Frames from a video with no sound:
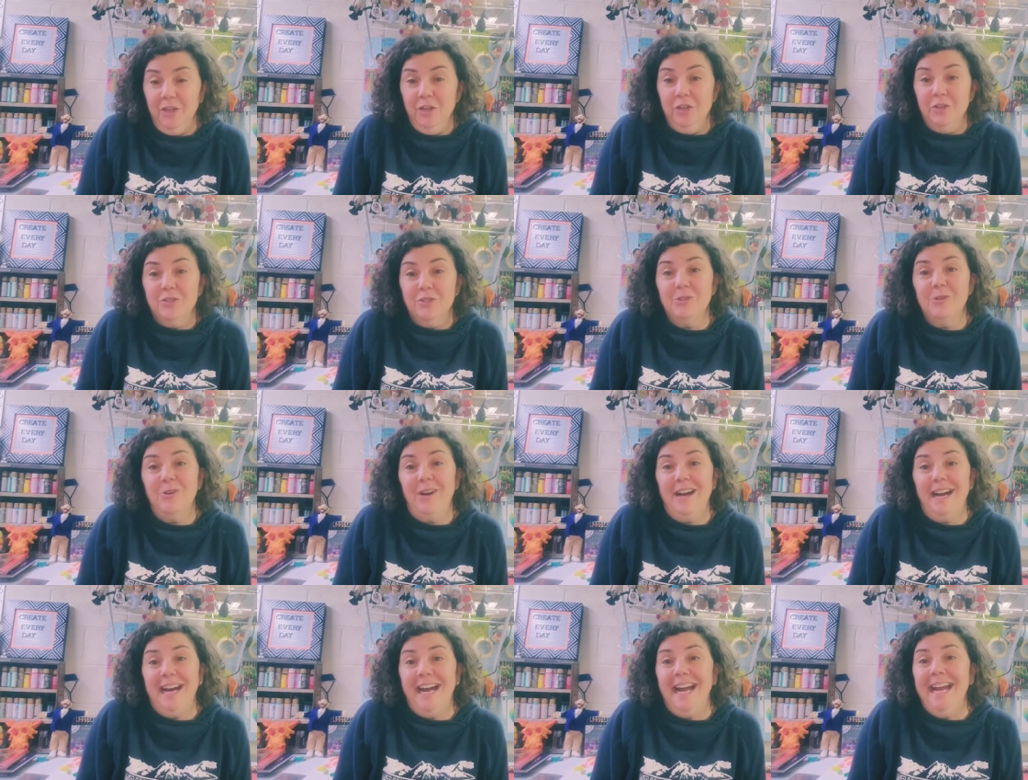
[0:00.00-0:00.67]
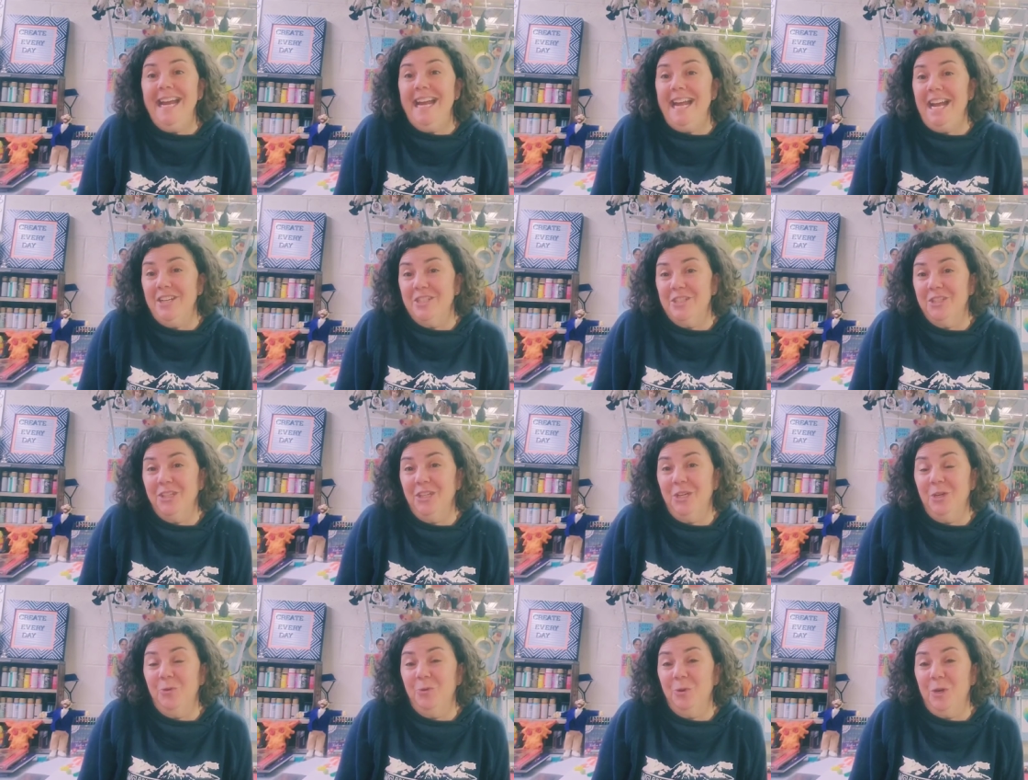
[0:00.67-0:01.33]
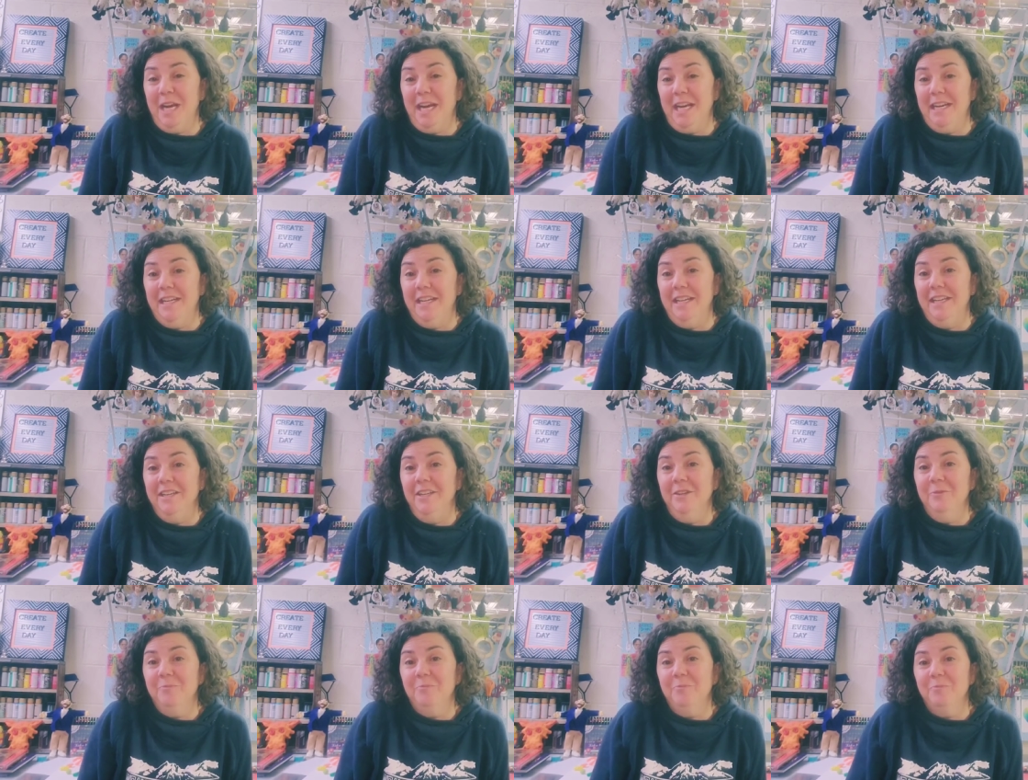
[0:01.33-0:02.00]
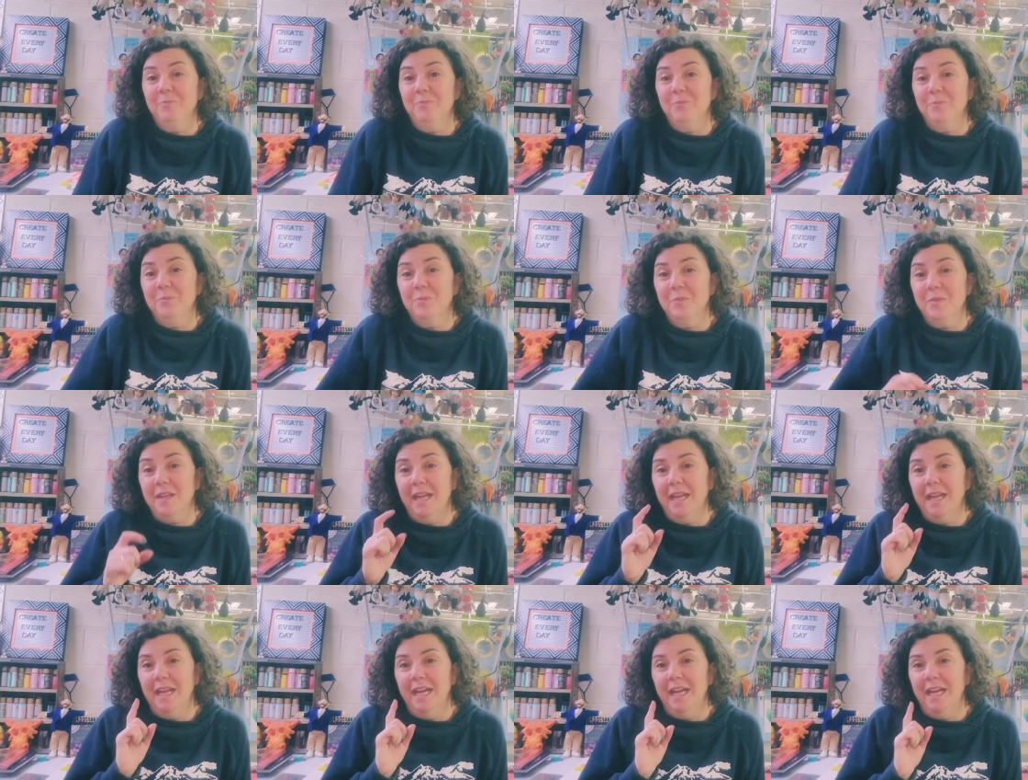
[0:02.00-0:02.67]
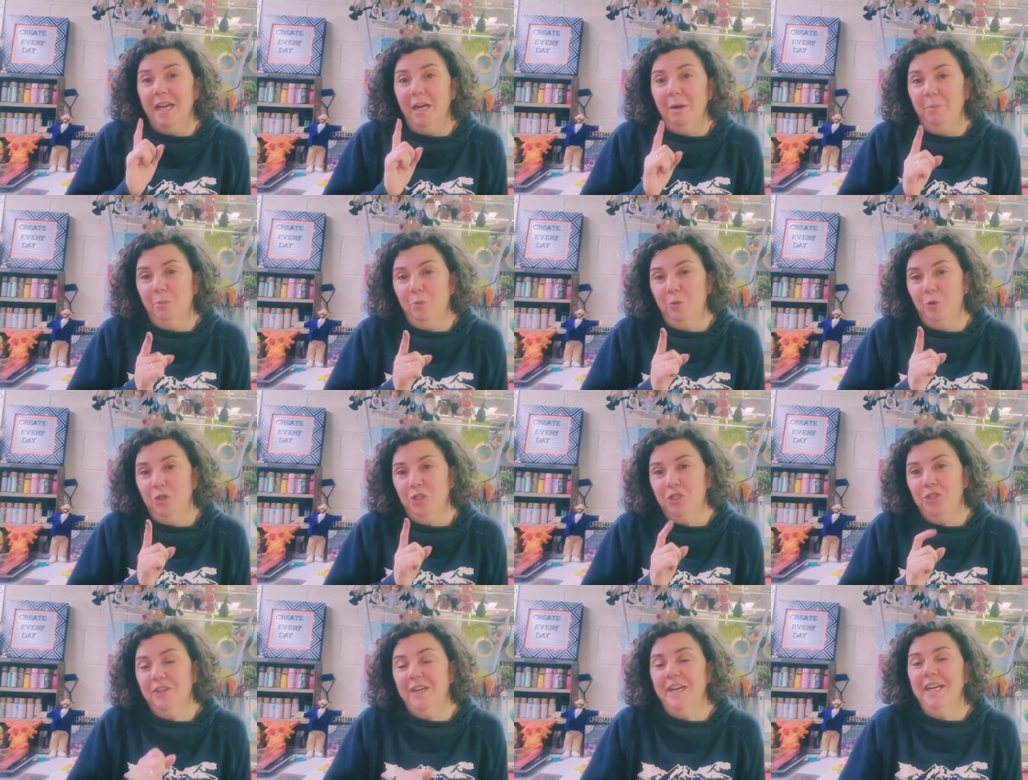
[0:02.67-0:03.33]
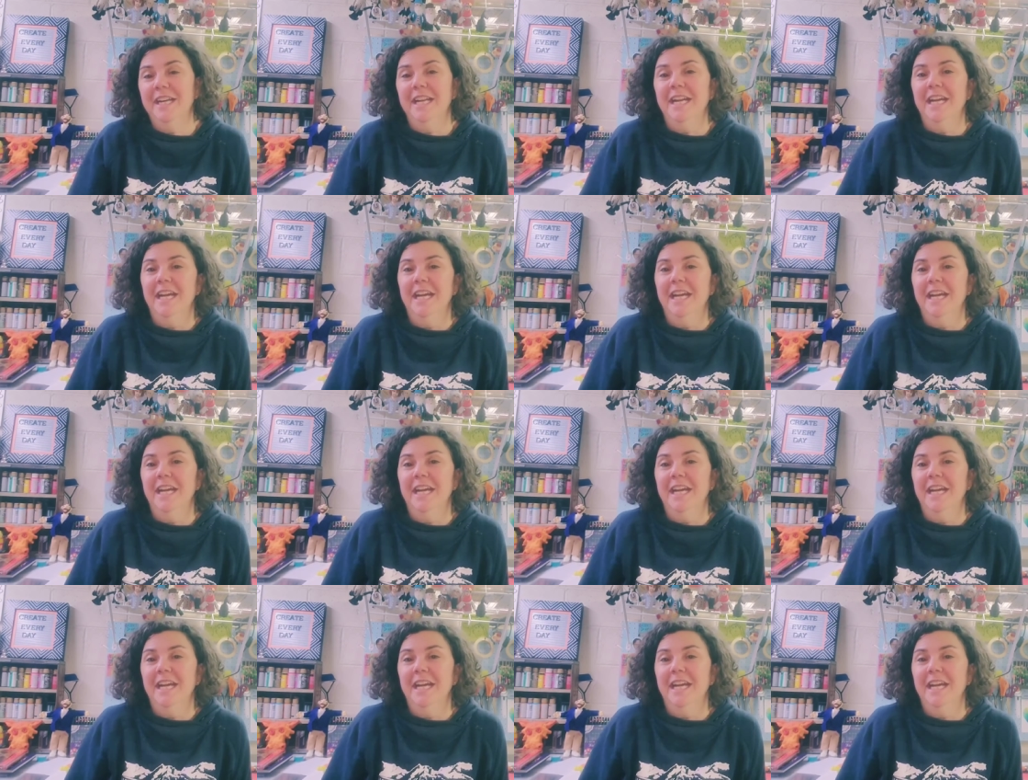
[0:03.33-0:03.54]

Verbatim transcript: So I actually created a portrait